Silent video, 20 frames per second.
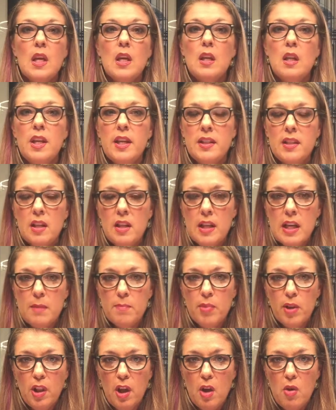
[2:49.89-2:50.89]
Click the
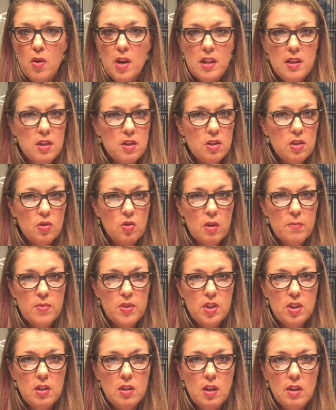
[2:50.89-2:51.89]
link below in the
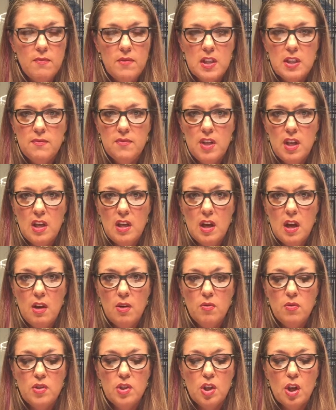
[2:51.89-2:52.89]
description of this
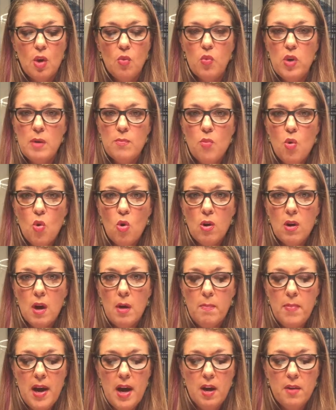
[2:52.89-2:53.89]
video to go read more
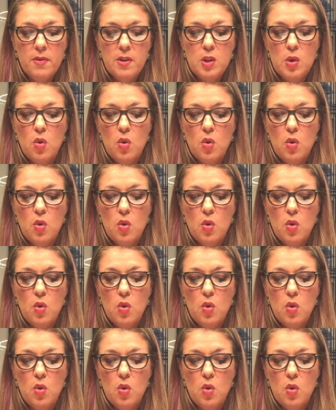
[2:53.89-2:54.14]
about